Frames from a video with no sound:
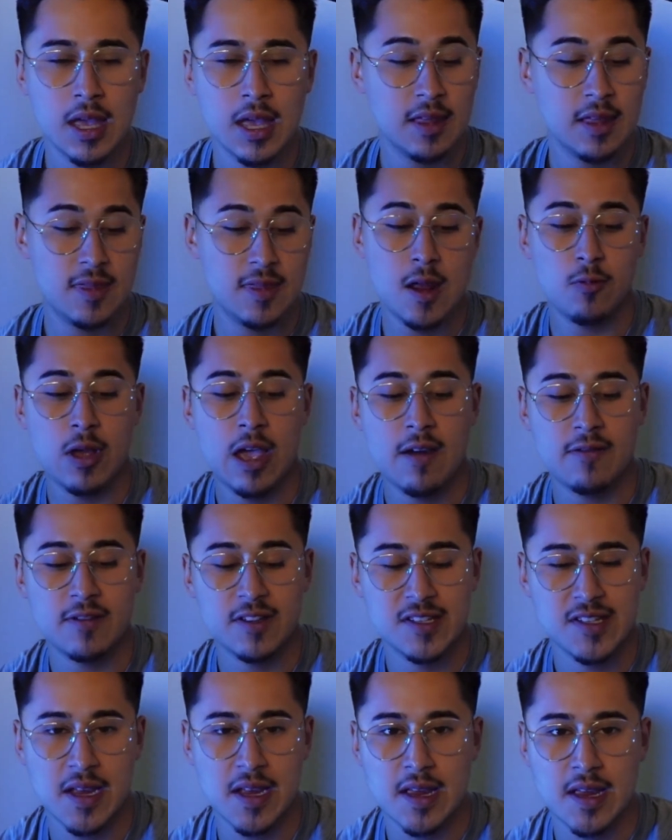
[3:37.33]
Then we have a
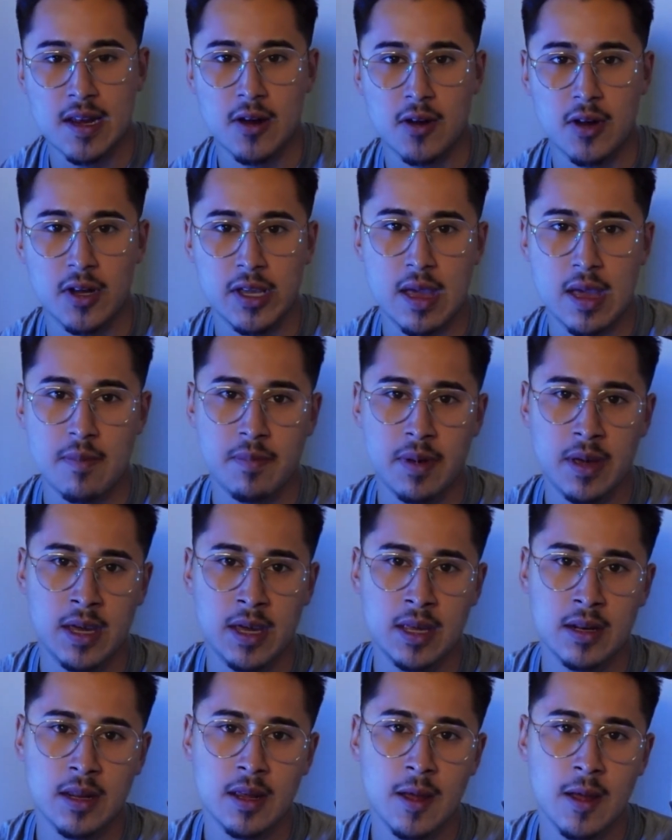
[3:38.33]
secondary
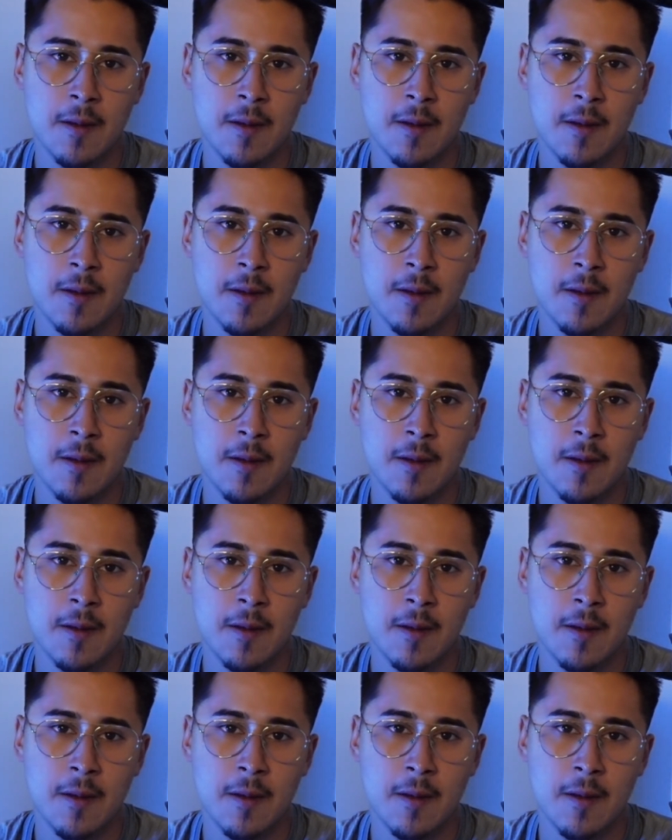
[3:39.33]
campaign.